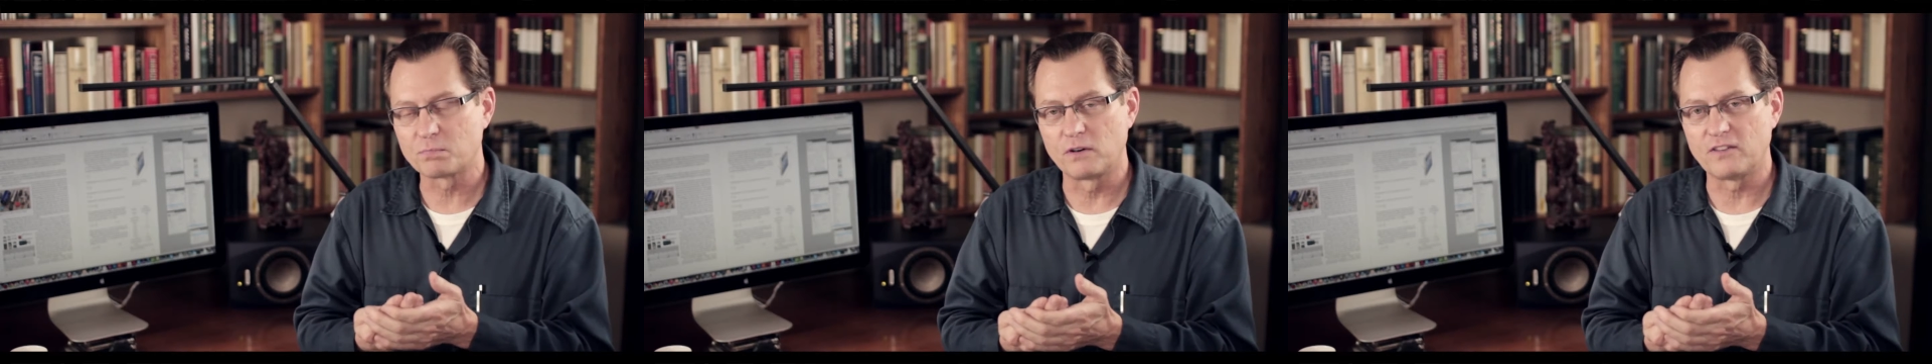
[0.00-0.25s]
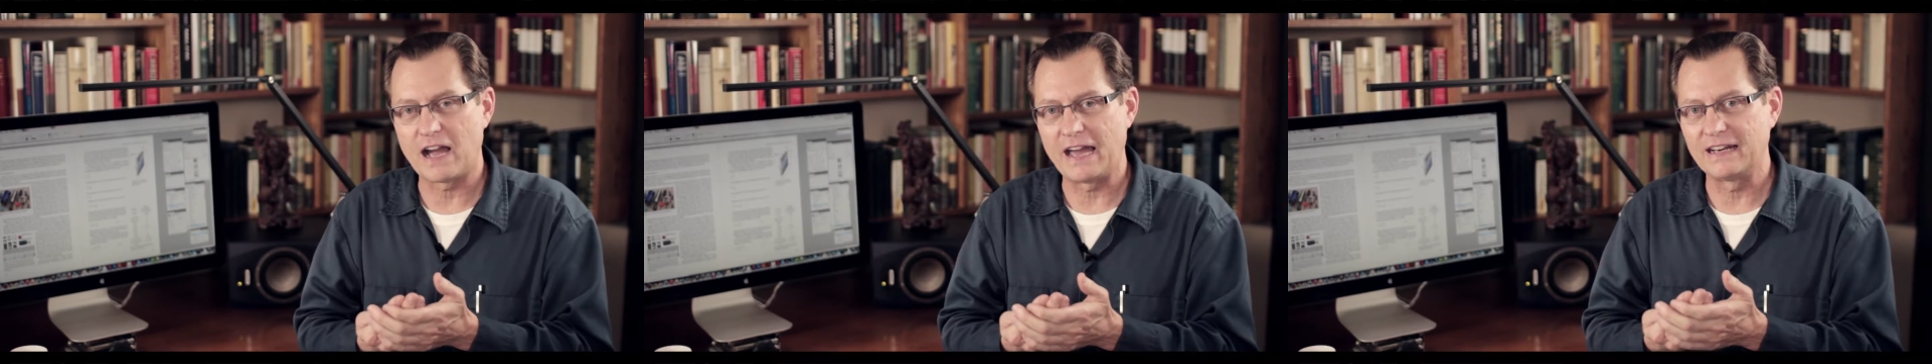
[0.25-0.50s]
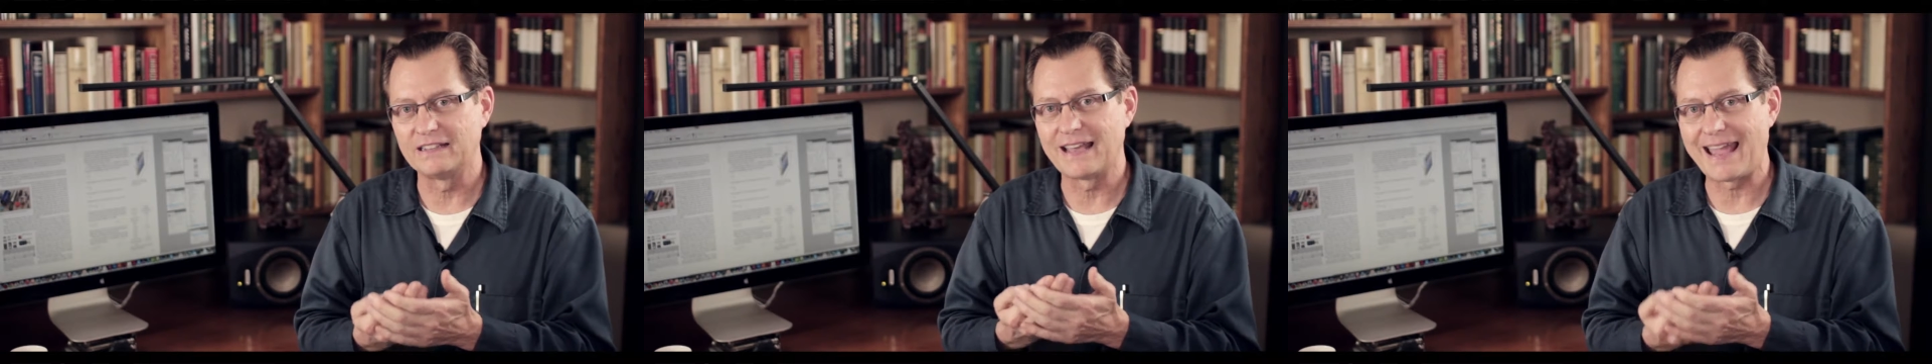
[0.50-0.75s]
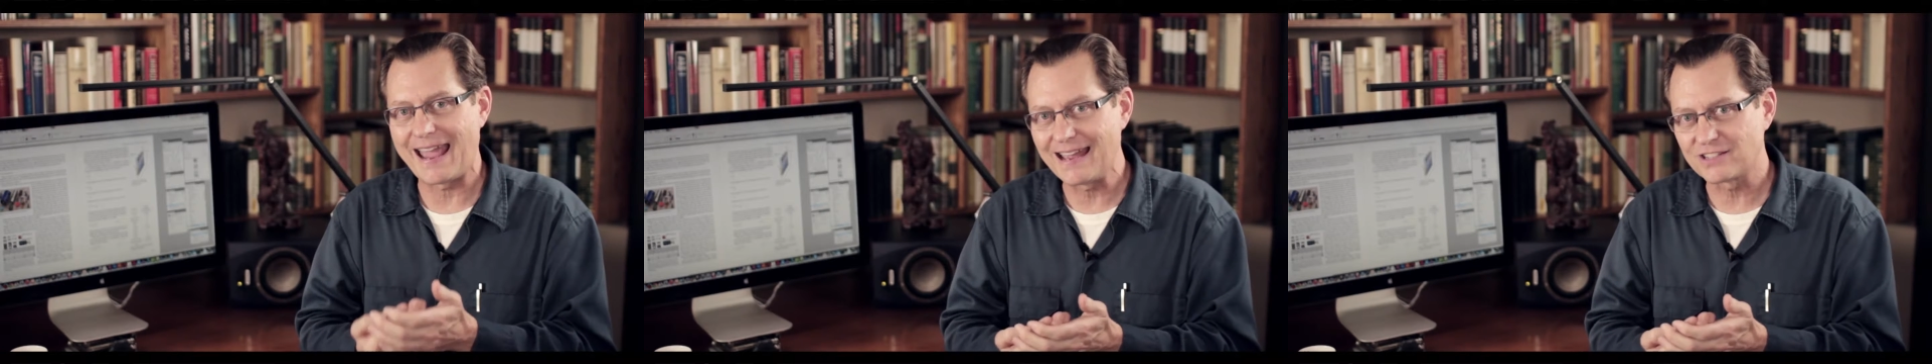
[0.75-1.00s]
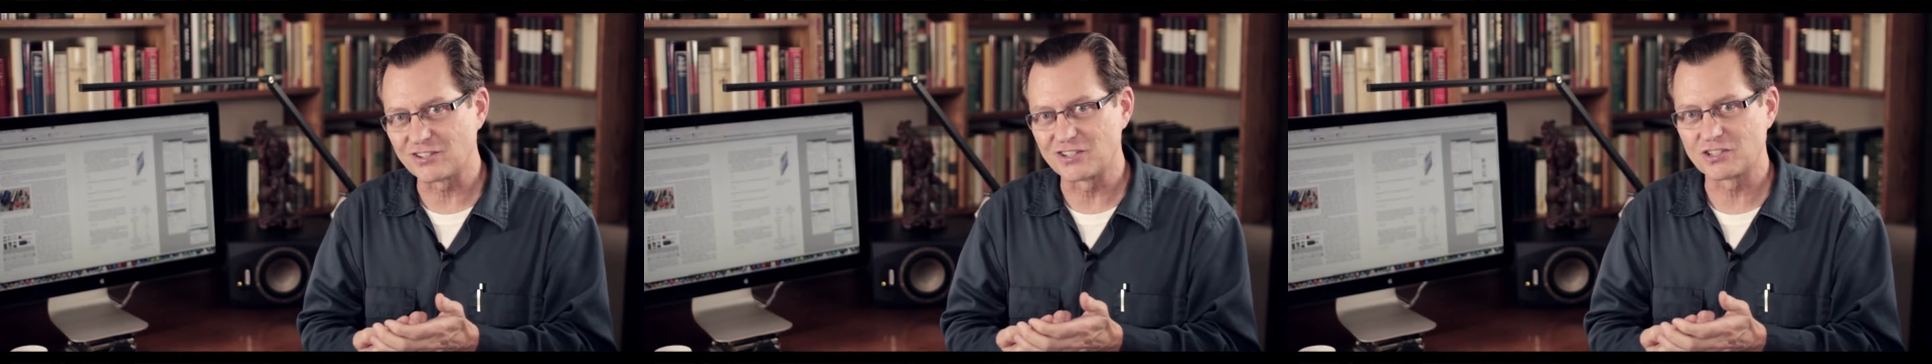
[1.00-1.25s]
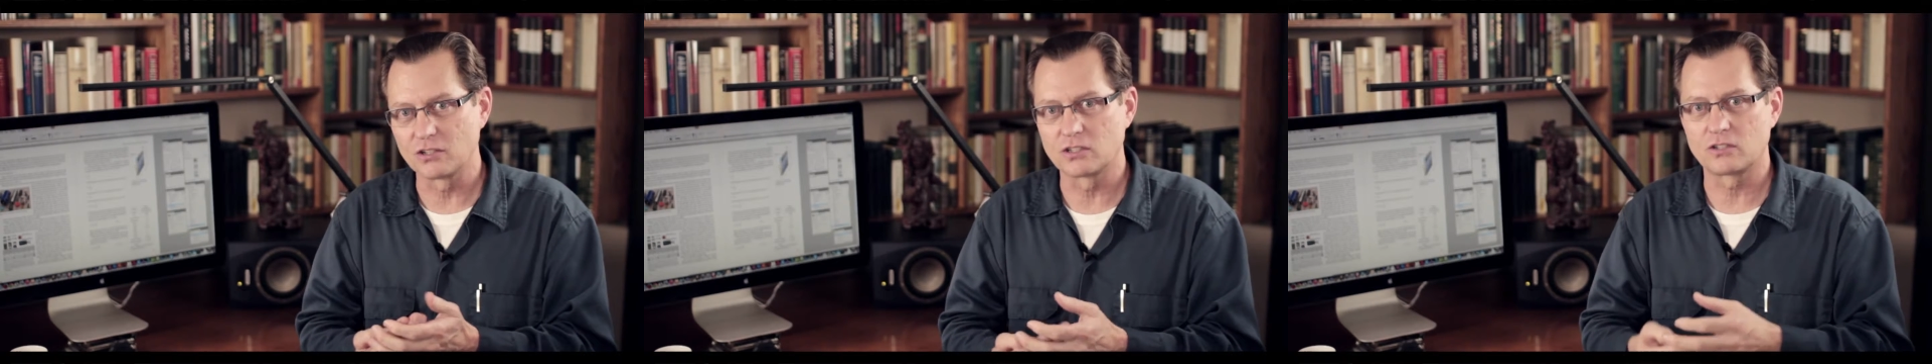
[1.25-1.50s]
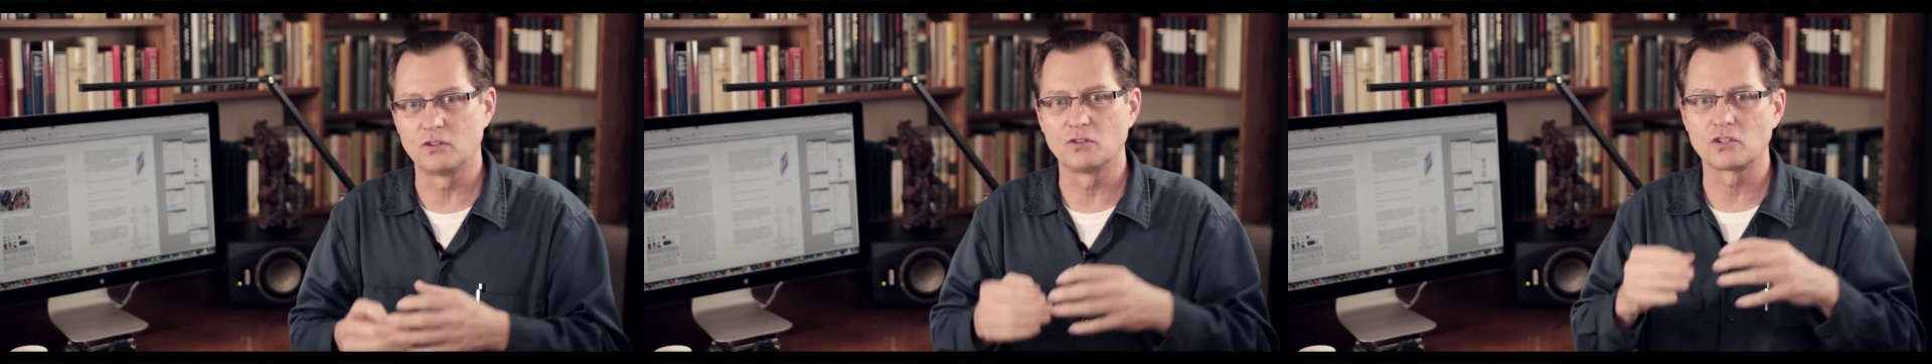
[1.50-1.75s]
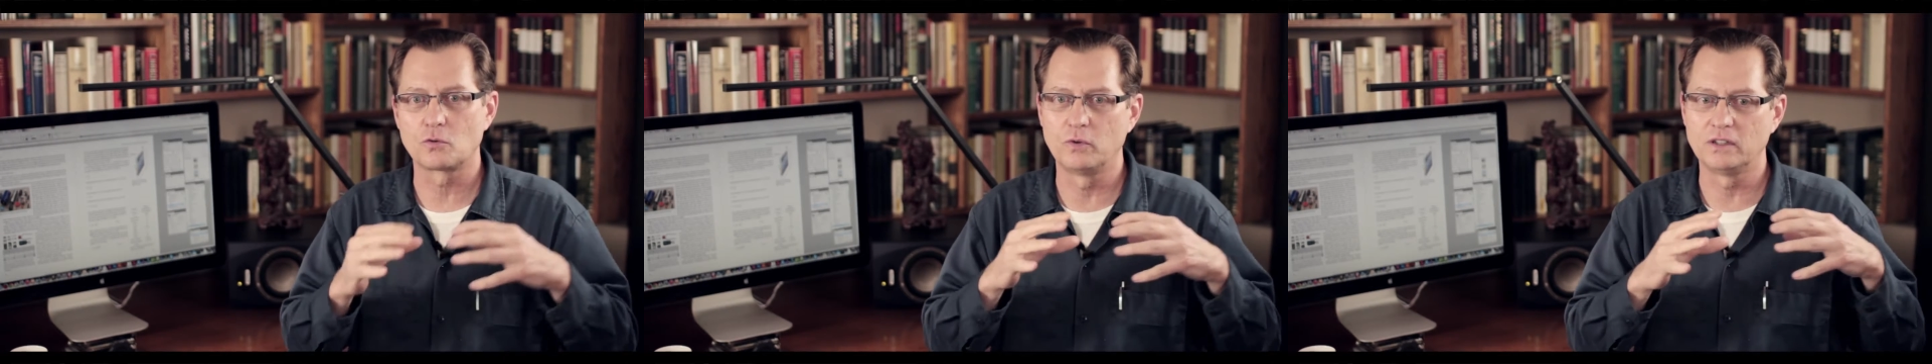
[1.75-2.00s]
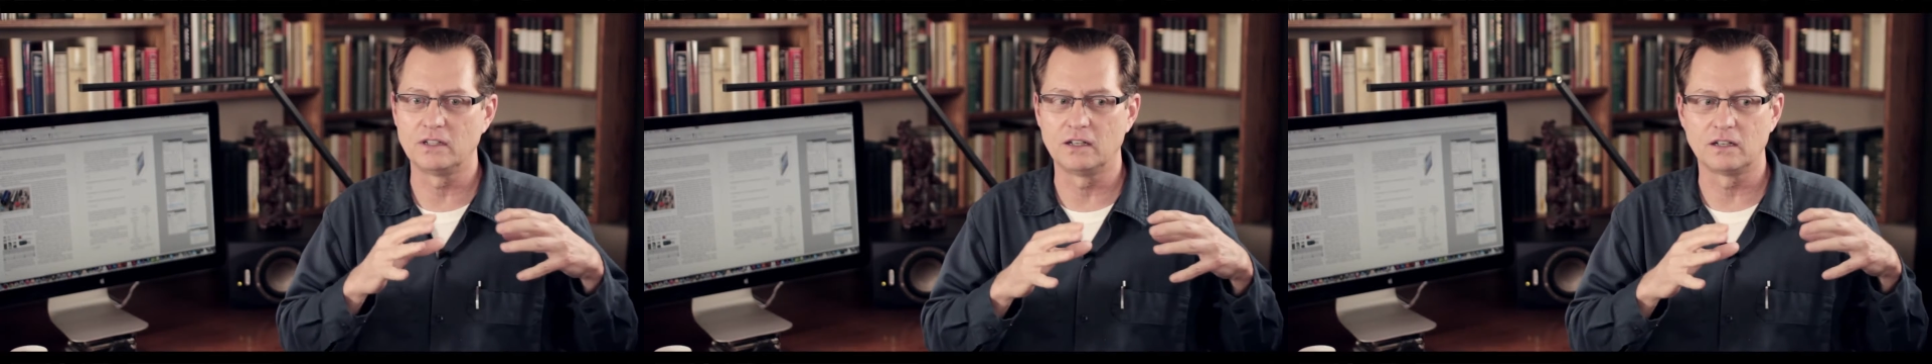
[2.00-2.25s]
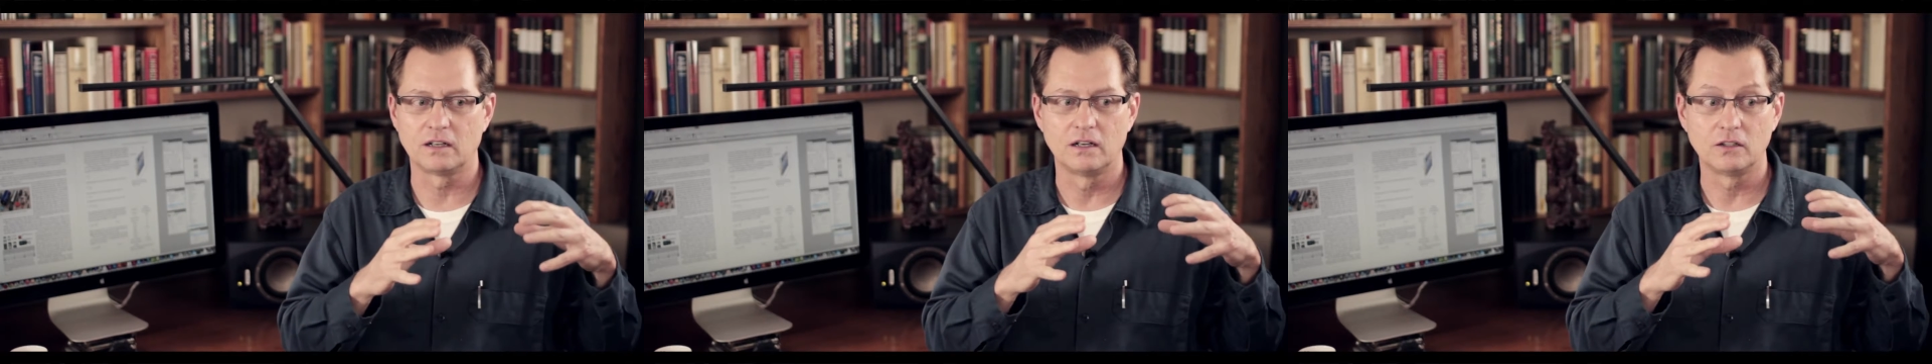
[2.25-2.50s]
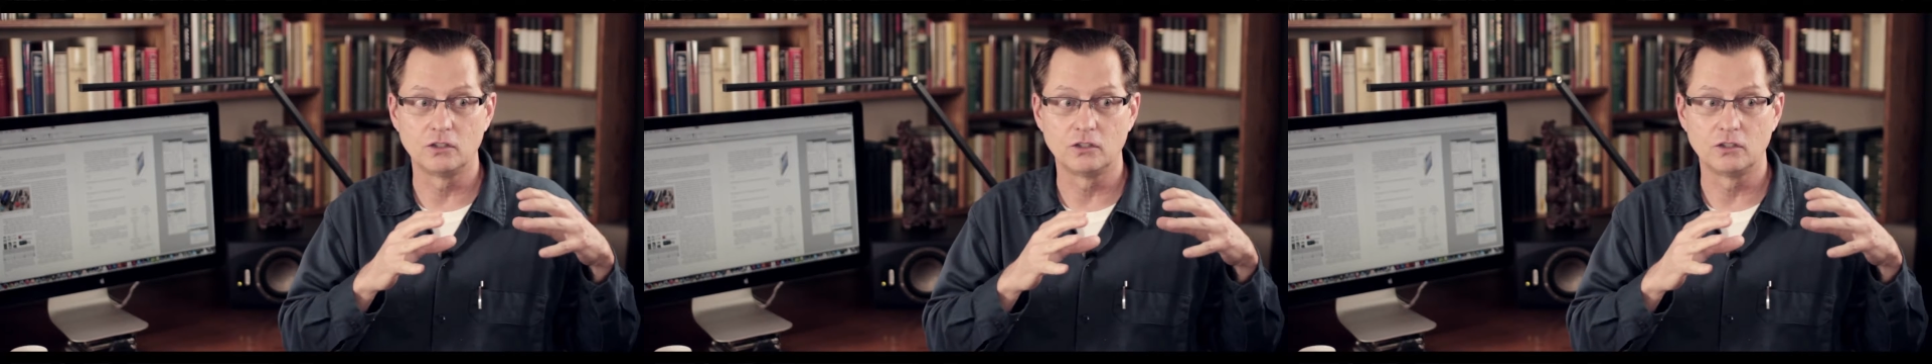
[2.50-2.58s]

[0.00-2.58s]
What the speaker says: providing the answers to students when they're